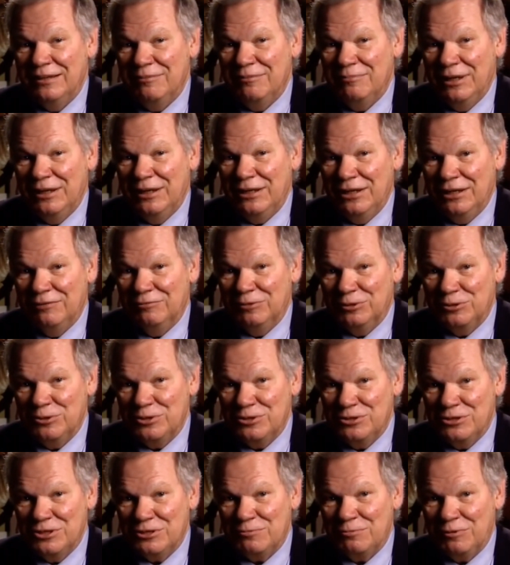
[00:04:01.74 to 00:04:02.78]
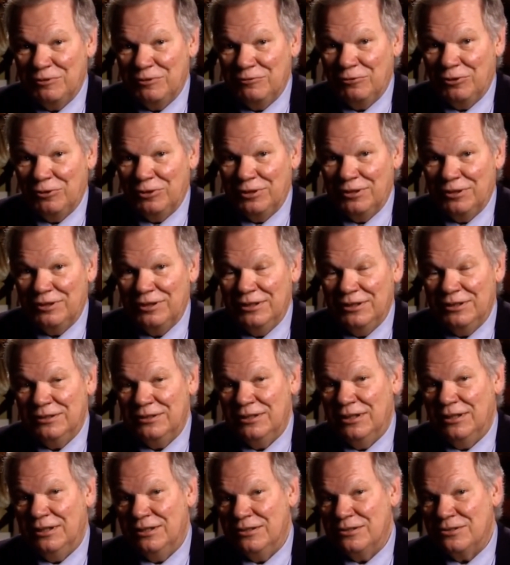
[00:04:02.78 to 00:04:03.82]
Many evolutionists prefer to think
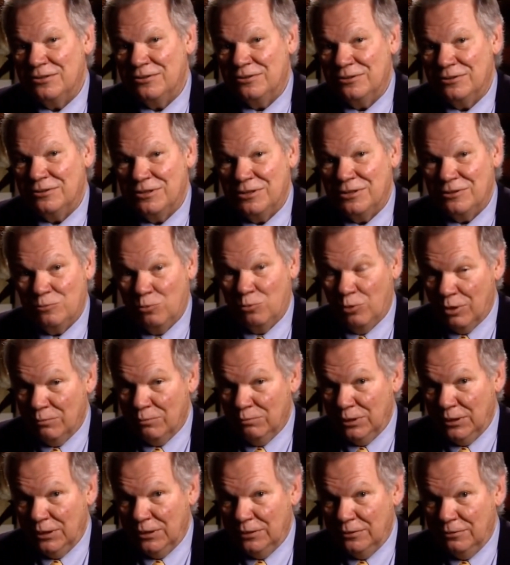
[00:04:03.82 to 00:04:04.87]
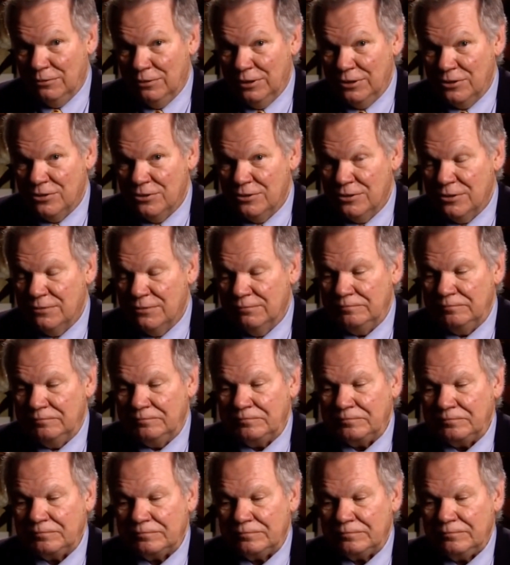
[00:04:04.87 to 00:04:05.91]
of dinosaurs as warm-blooded creatures.
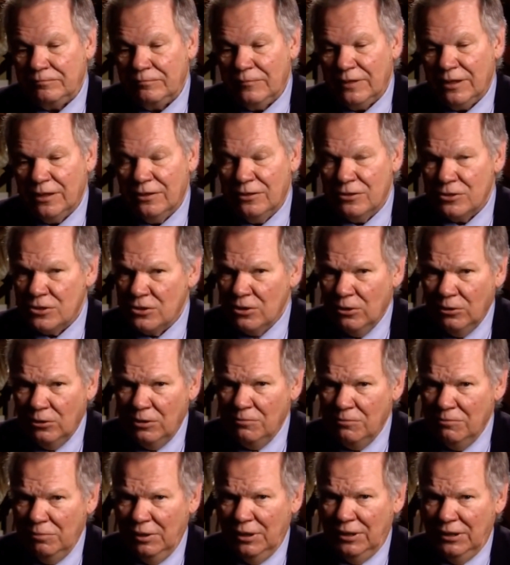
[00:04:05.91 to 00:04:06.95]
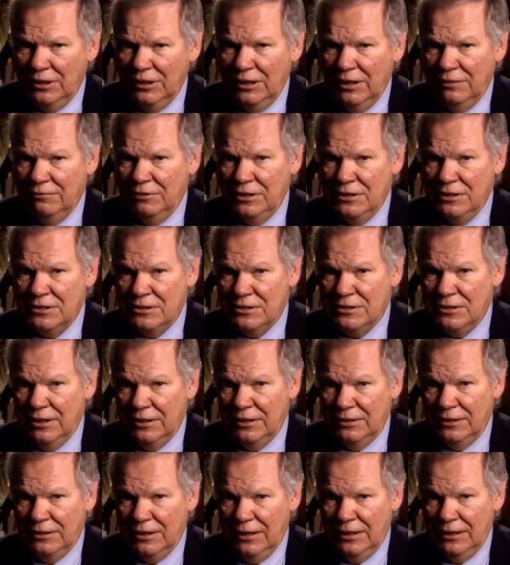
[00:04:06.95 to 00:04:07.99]
There's no compelling evidence
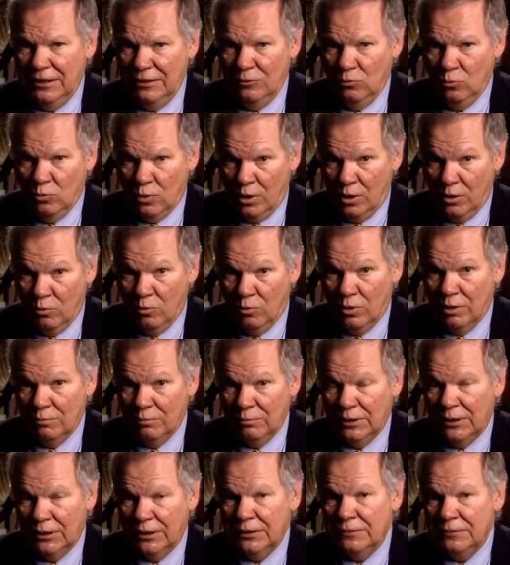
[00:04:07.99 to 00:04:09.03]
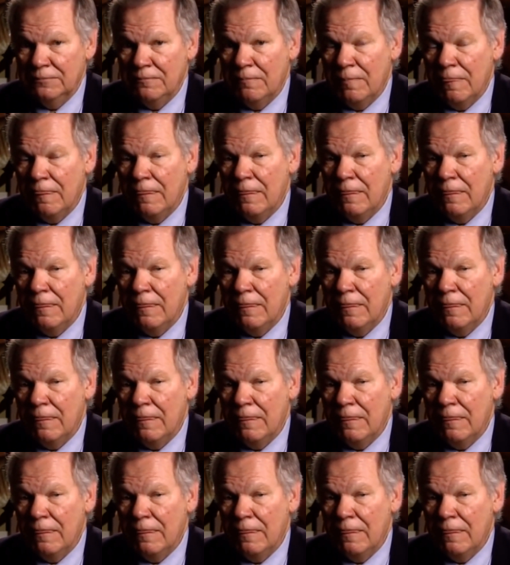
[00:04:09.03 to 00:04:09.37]
that they were warm-blooded.